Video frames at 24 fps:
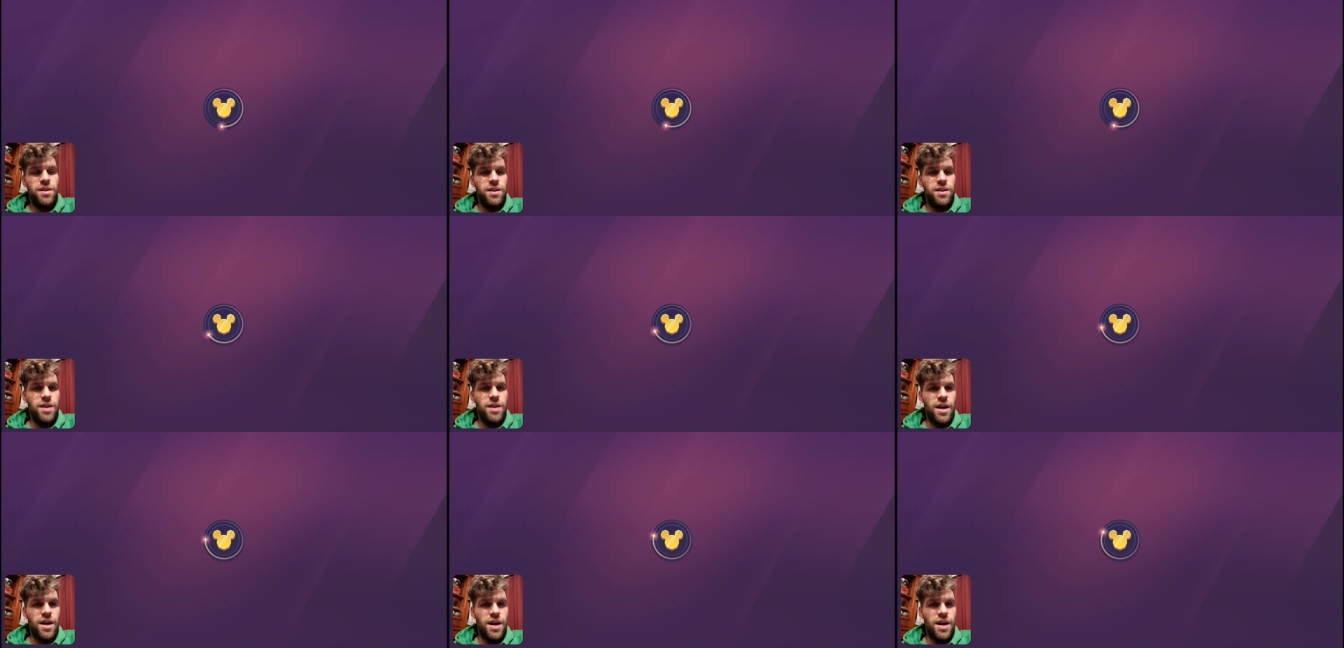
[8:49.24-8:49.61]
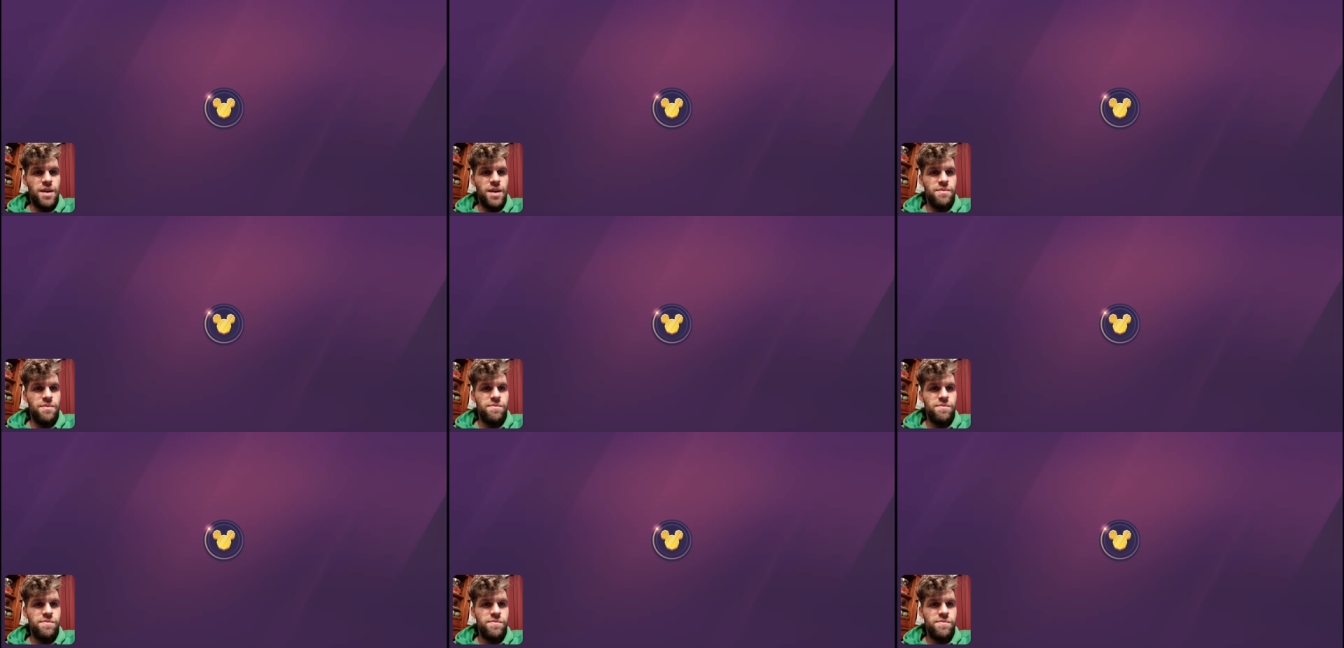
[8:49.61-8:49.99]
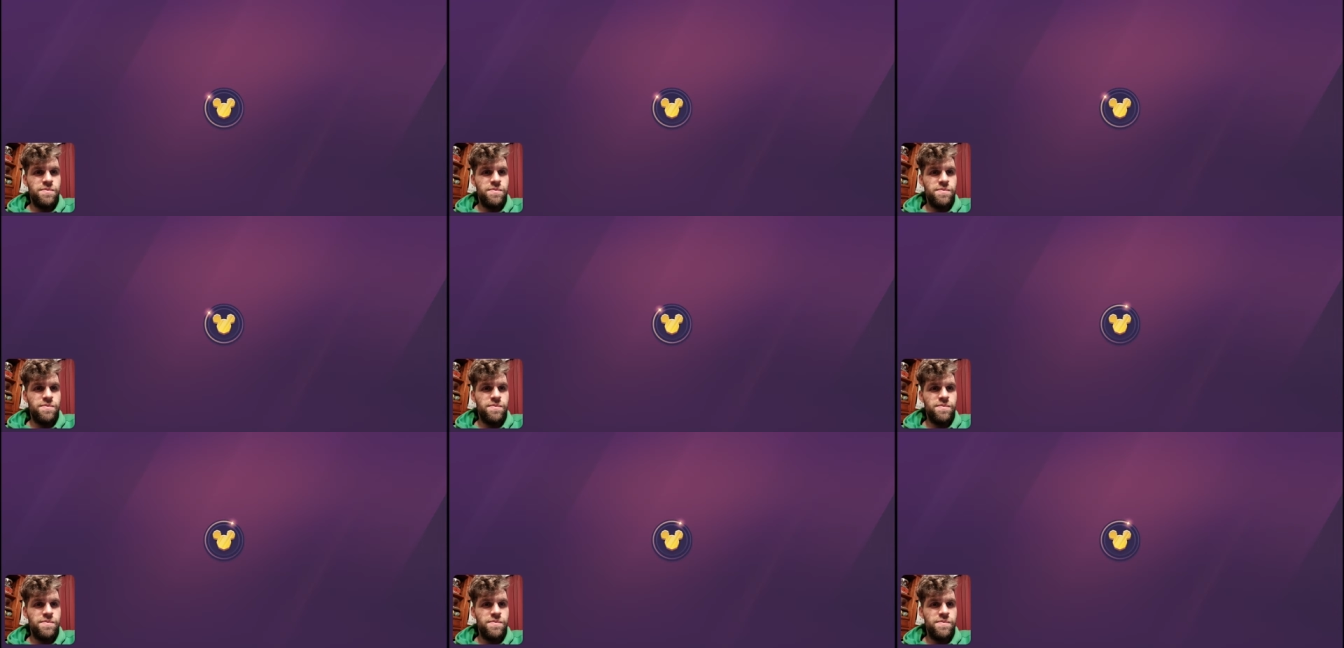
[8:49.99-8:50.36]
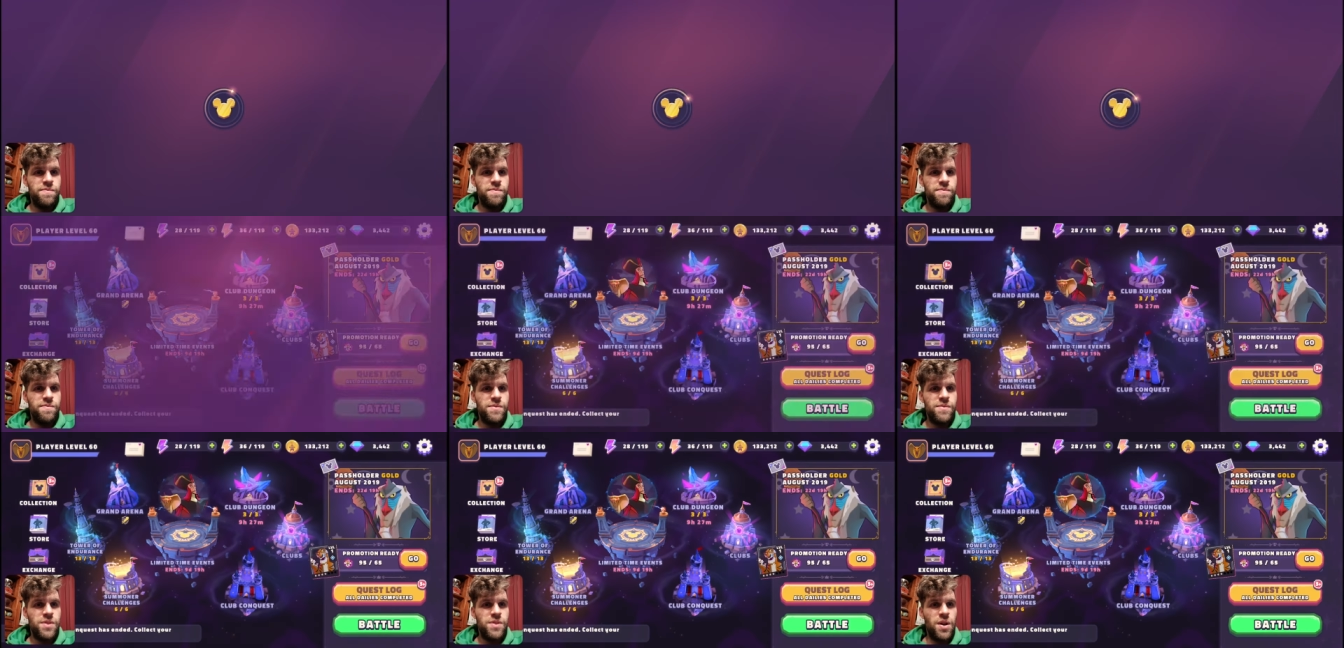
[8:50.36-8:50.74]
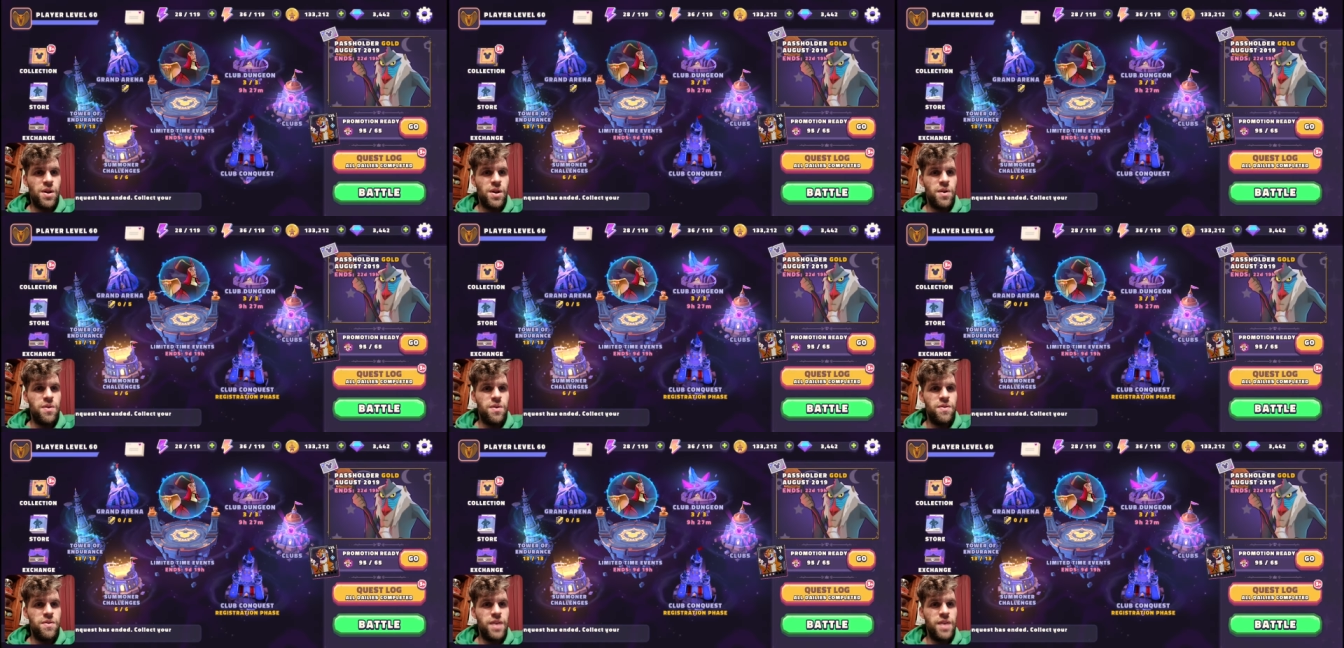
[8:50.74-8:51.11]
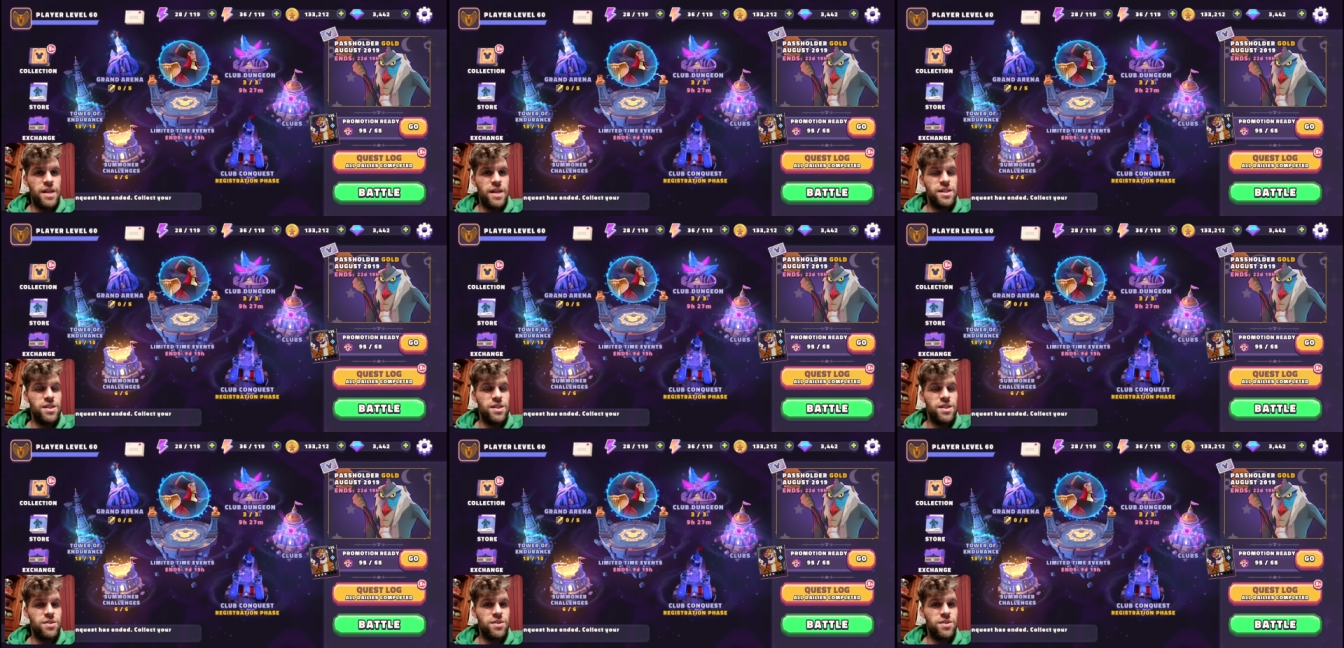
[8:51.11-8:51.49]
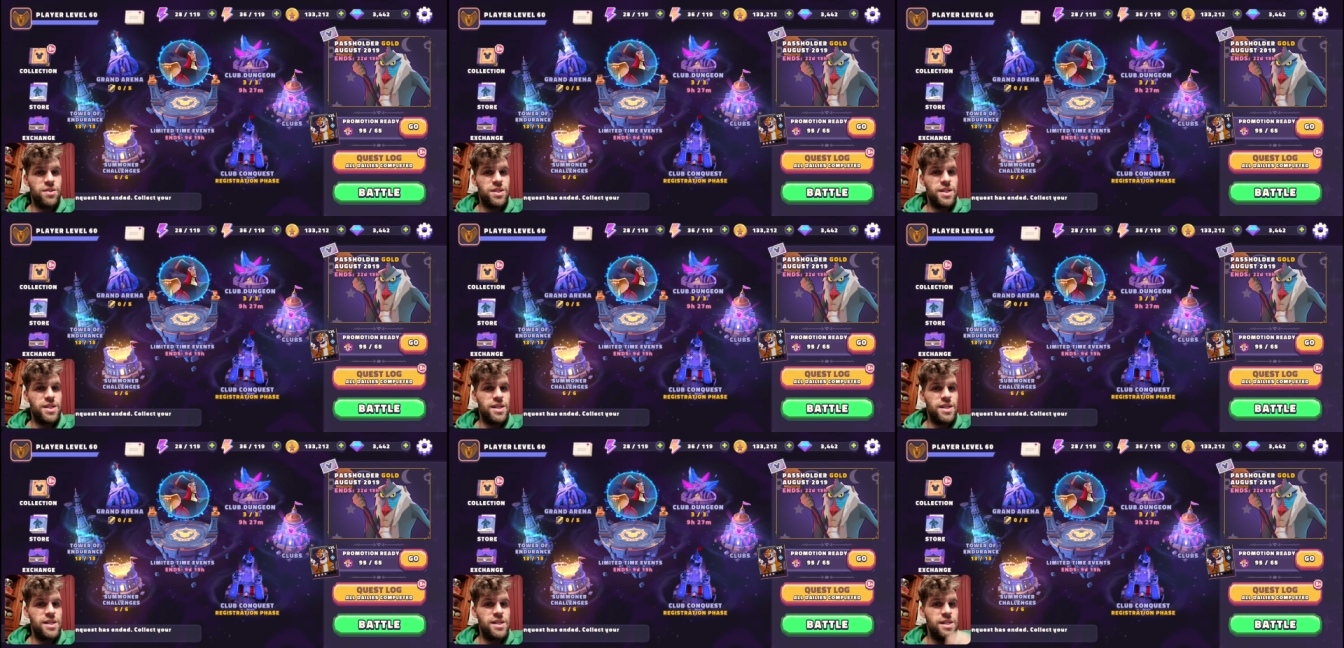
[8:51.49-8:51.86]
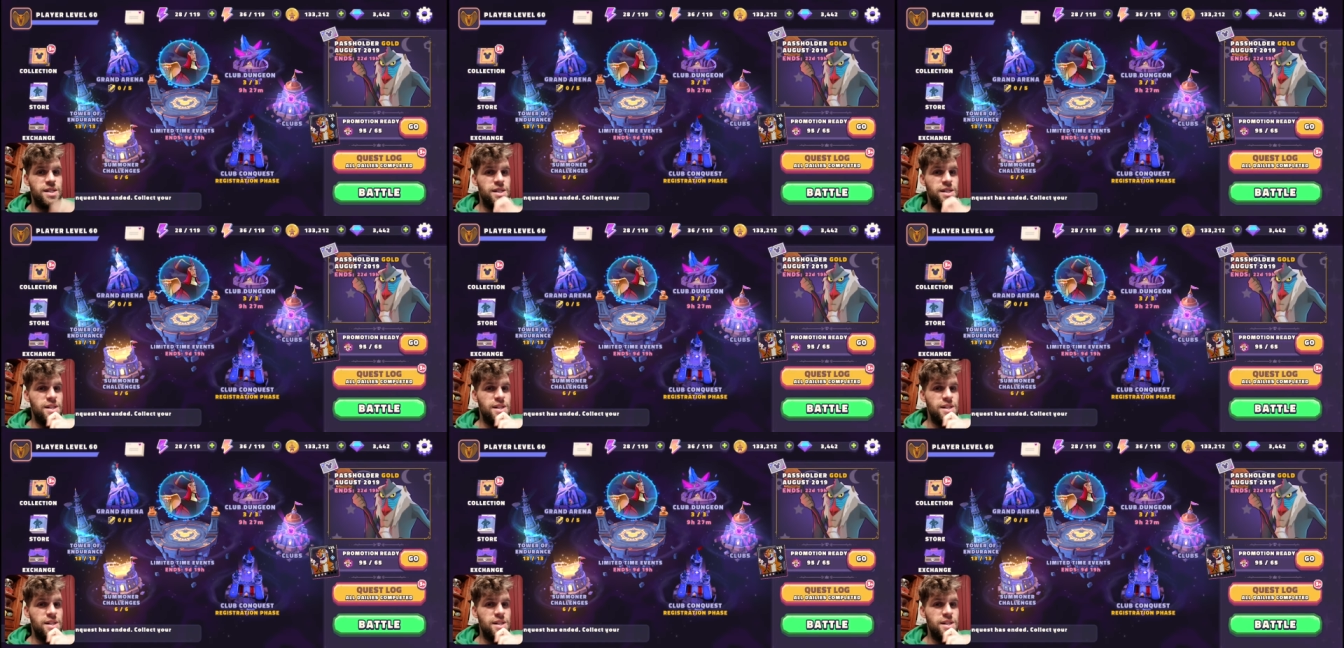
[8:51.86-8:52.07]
Um, so that's interesting.